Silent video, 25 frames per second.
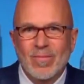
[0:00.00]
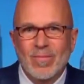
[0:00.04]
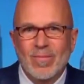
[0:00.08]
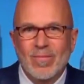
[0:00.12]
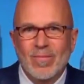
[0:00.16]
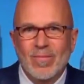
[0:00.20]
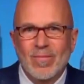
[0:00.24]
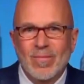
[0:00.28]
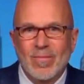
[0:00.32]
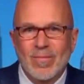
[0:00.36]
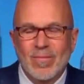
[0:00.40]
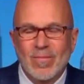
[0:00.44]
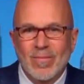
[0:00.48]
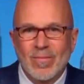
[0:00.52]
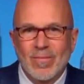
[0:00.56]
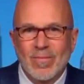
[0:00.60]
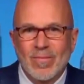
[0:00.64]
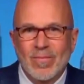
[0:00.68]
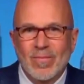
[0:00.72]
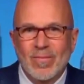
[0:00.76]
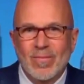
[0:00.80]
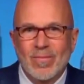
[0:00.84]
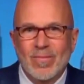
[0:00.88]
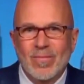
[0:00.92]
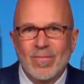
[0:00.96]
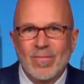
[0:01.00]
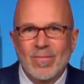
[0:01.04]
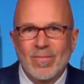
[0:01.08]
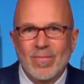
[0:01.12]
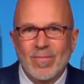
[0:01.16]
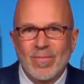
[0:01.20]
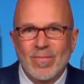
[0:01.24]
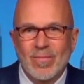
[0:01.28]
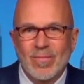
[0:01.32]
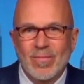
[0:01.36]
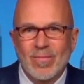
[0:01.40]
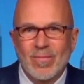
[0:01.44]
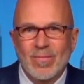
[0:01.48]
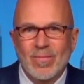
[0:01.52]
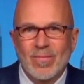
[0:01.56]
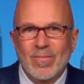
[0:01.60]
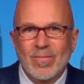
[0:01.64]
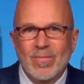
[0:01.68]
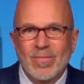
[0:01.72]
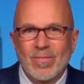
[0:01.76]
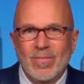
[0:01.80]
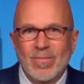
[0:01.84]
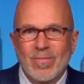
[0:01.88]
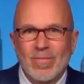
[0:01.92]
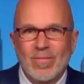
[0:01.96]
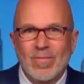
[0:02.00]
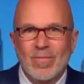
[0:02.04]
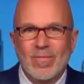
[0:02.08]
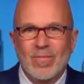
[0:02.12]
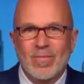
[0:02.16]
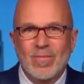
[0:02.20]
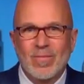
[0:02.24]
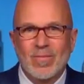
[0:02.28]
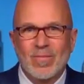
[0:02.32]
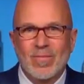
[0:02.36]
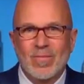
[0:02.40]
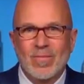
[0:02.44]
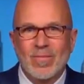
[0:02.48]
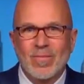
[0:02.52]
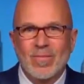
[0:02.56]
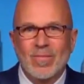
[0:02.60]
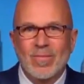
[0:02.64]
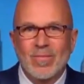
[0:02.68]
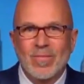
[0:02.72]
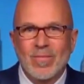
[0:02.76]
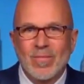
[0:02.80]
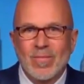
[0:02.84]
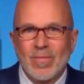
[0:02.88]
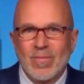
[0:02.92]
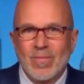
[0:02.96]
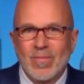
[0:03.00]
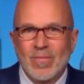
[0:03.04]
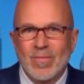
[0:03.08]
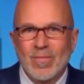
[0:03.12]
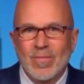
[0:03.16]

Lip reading: This person isn't speaking.